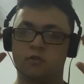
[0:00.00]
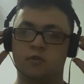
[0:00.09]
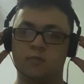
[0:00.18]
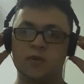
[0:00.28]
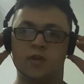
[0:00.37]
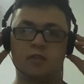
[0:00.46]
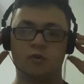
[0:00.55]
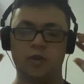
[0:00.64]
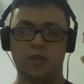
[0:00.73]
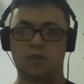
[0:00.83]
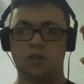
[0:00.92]
I mean, the Sony
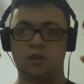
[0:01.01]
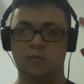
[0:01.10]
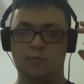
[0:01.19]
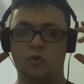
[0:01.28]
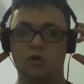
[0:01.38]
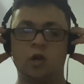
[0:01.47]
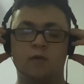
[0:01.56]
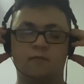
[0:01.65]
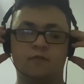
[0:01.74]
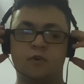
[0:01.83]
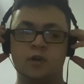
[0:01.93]
has a little bit more
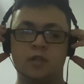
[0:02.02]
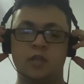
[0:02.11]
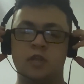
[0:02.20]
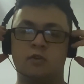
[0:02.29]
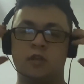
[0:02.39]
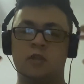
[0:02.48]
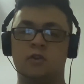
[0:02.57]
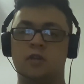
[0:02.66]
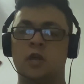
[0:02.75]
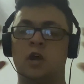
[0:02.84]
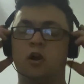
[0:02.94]
comfort in the ear.
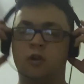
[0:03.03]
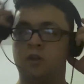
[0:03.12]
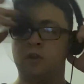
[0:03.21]
They hug